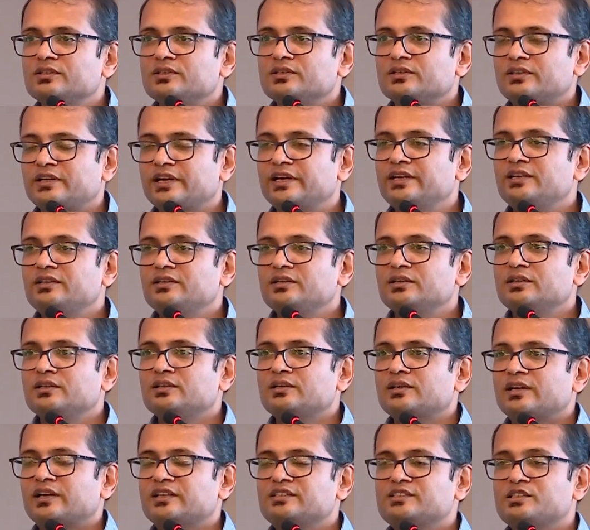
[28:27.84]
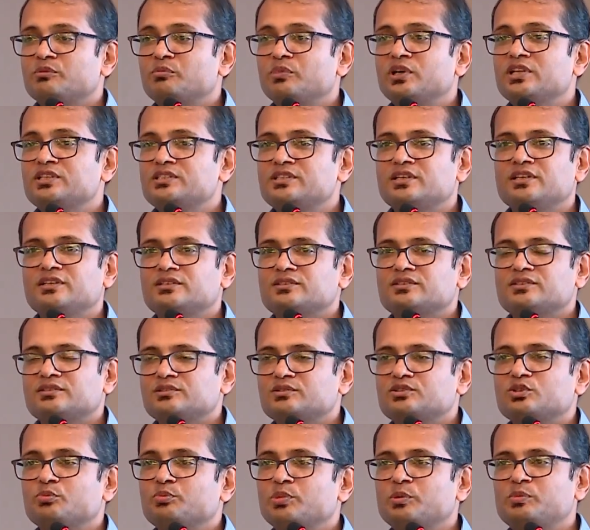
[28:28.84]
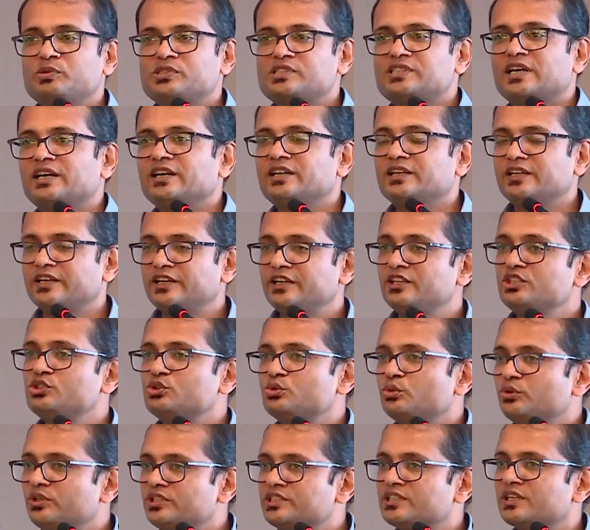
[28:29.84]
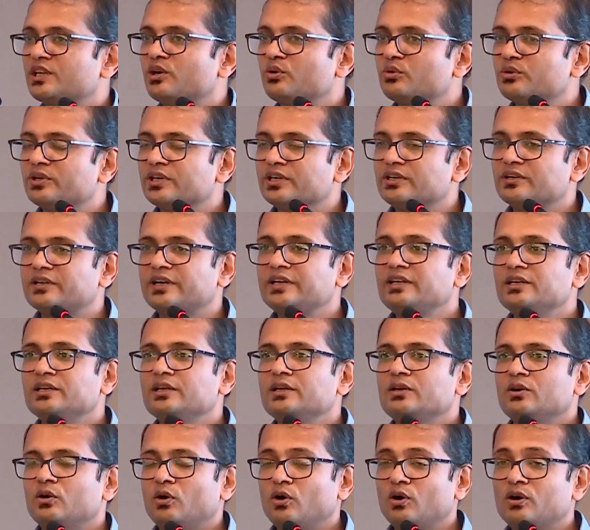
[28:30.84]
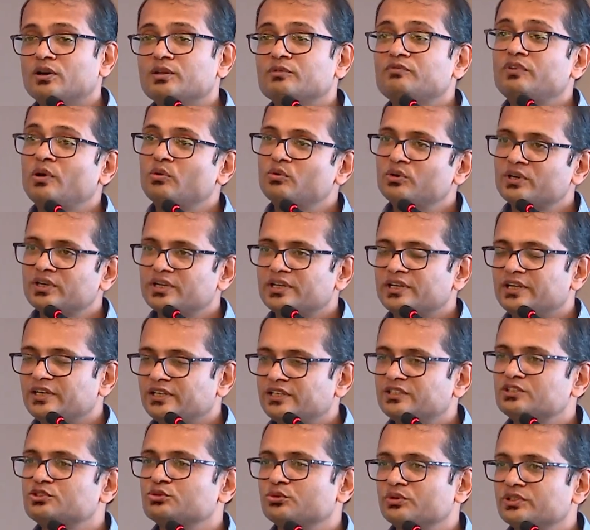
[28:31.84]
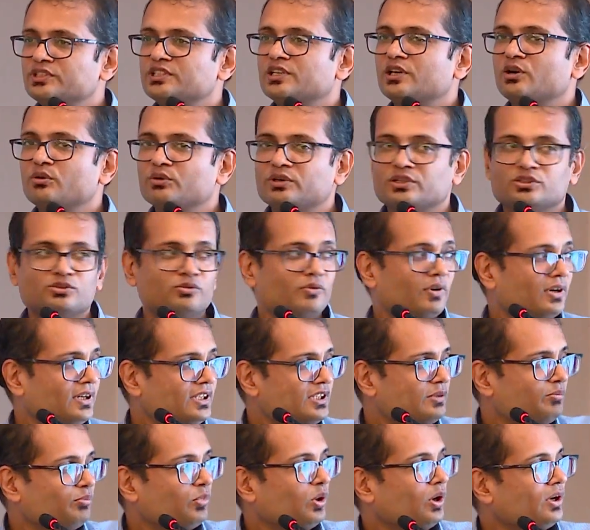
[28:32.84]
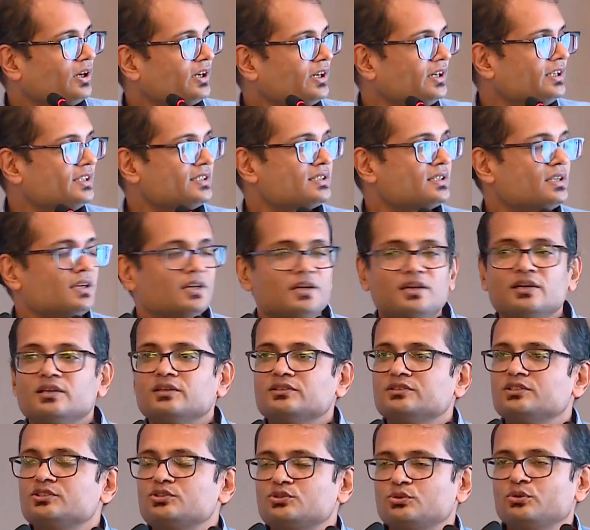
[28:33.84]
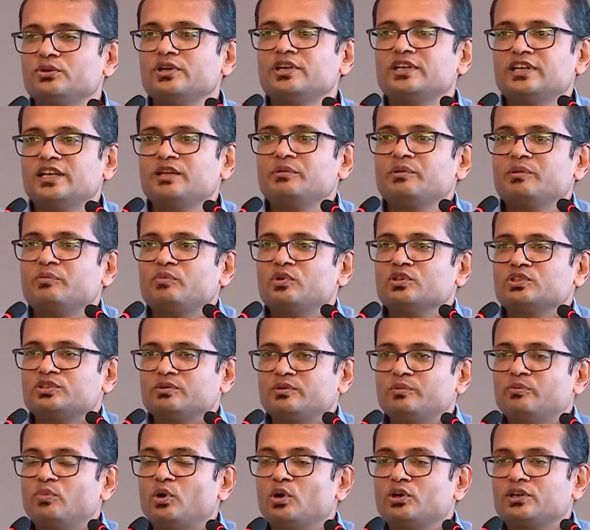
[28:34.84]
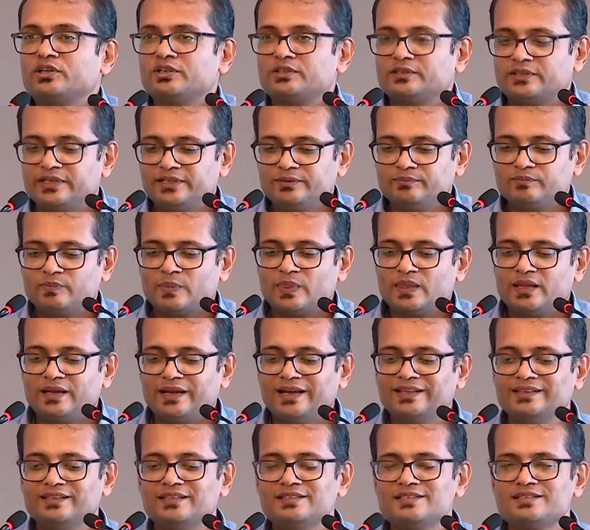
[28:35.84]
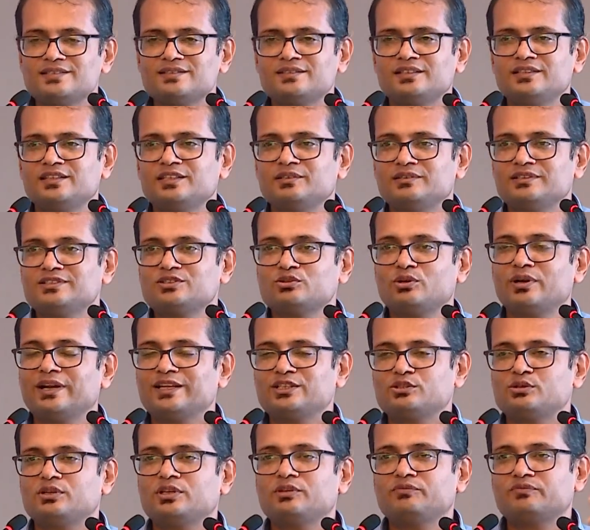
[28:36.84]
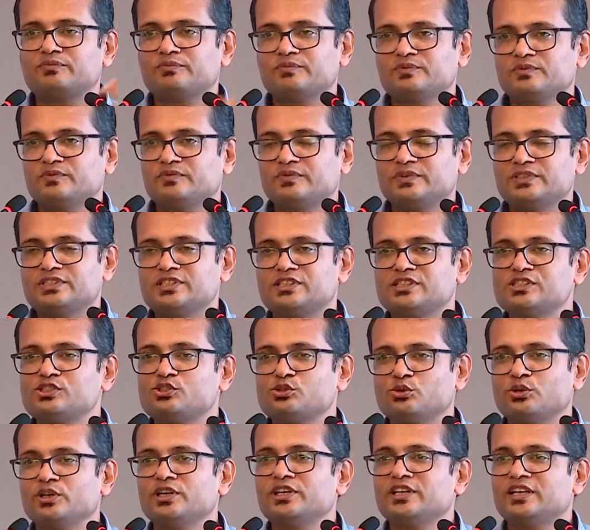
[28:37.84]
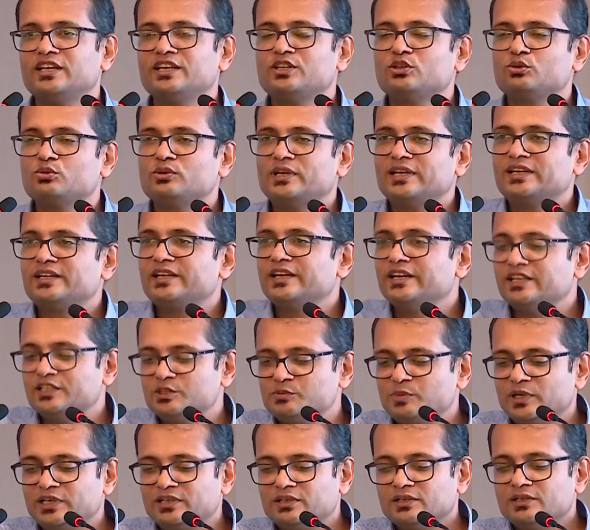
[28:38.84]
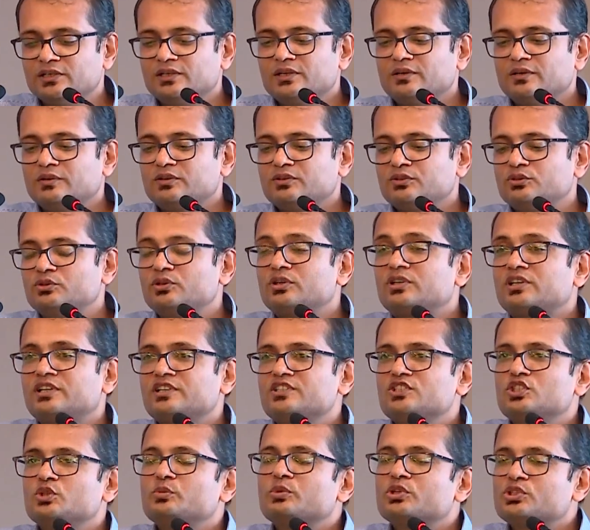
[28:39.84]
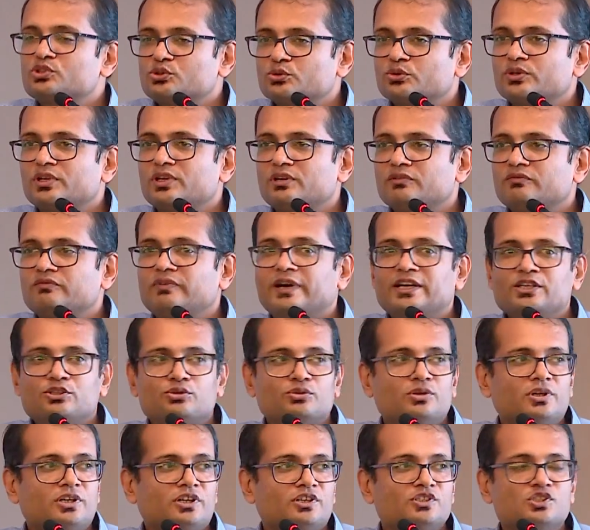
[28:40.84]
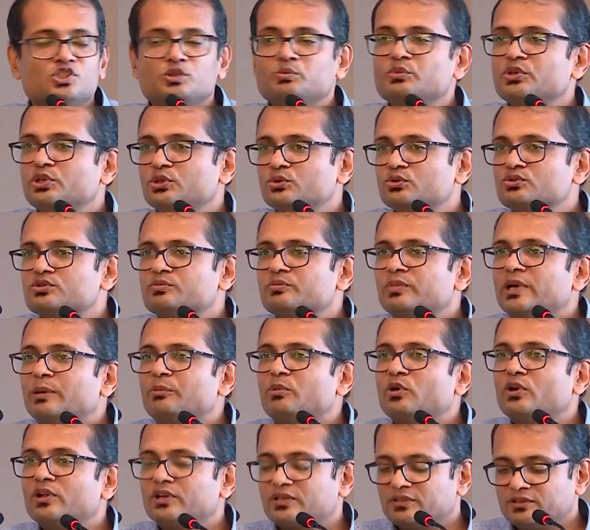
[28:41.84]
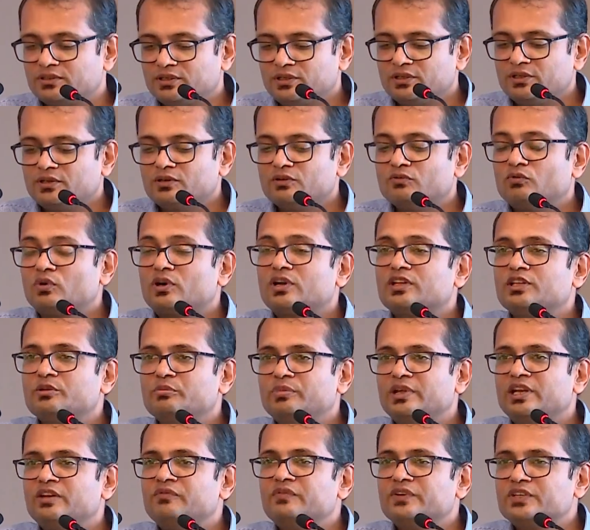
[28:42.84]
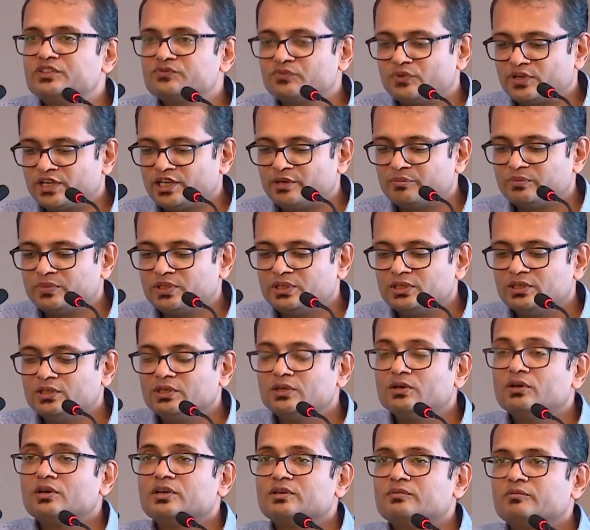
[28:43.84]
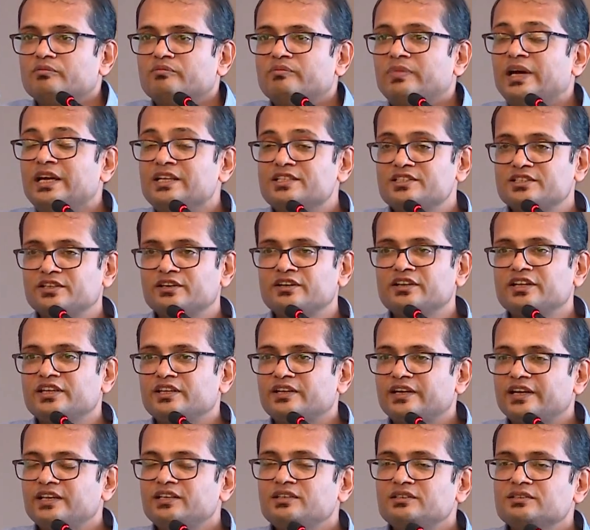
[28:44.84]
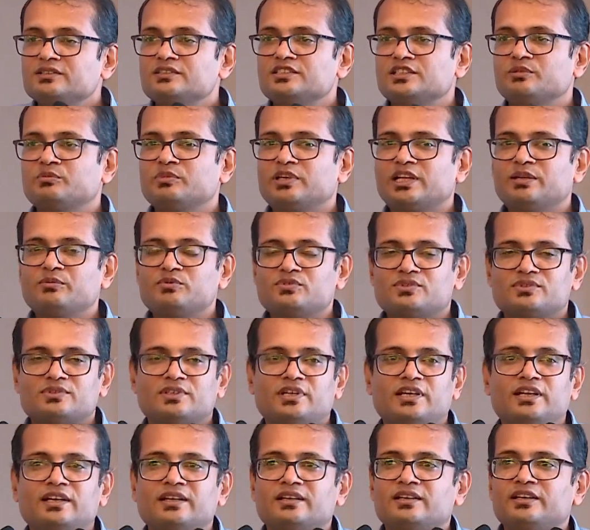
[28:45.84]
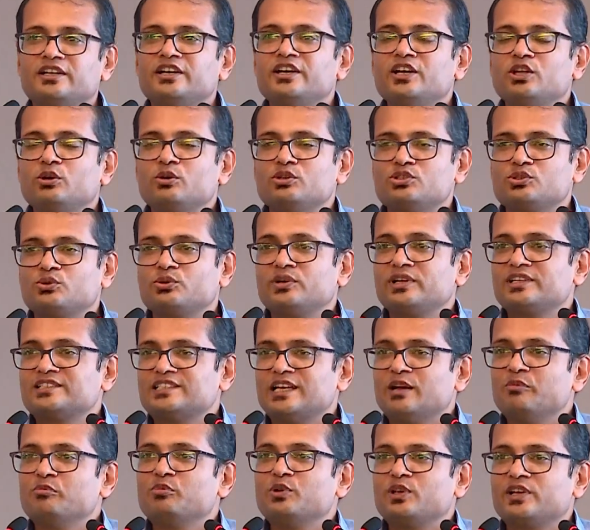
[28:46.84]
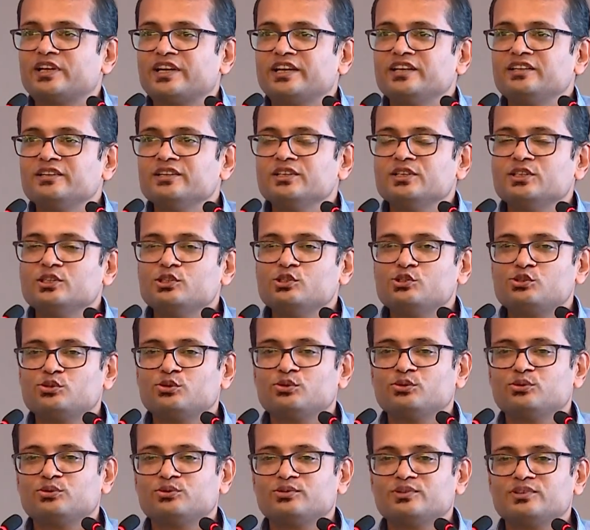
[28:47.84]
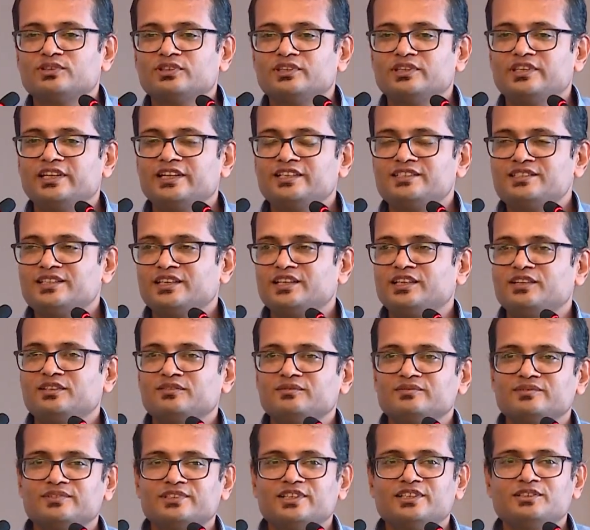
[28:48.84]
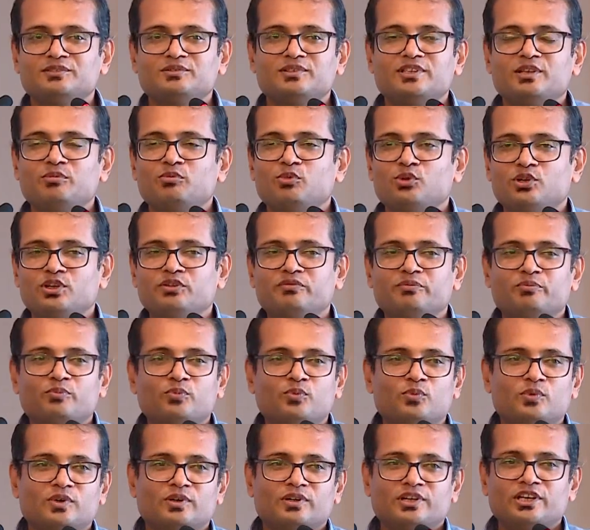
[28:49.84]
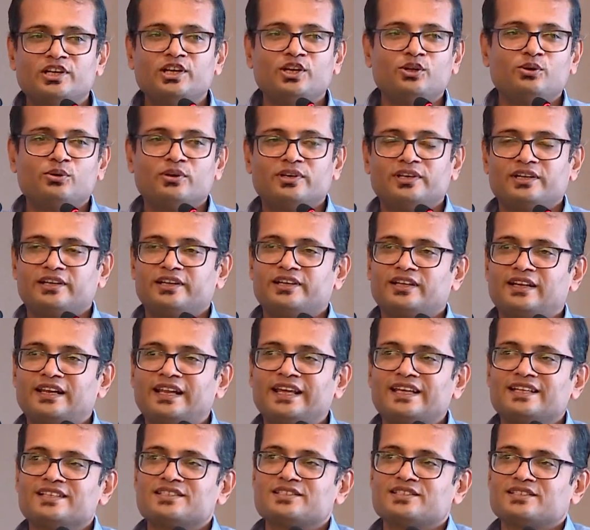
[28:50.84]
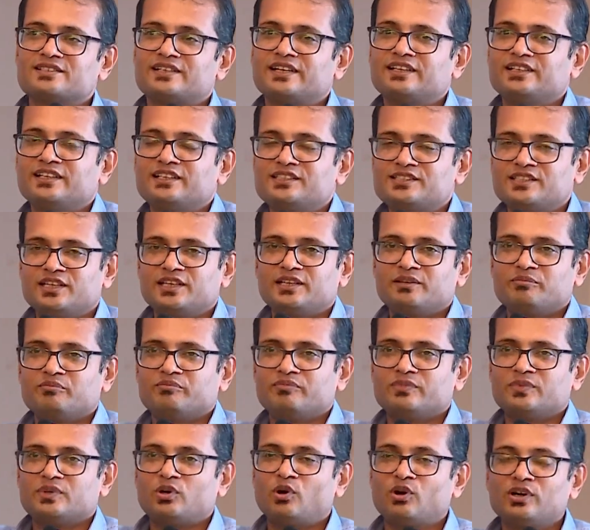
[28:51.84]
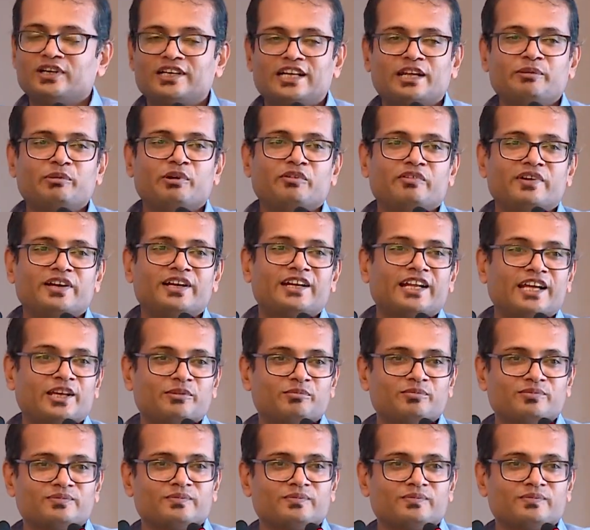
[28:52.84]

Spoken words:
Right? And somebody so people started creating stories around it, right? Or the founder created stories around it. So what is important is the storytelling is important, right? And this is nothing, it's not actually a physical storytelling to like kids, but your consumer story. Why should a consumer use my product? What are the benefits for him? My journey, right? Sometimes, and Indigo is a good example, right? So they say, their motive, Indigo Airlines is, right? They say on time, every time.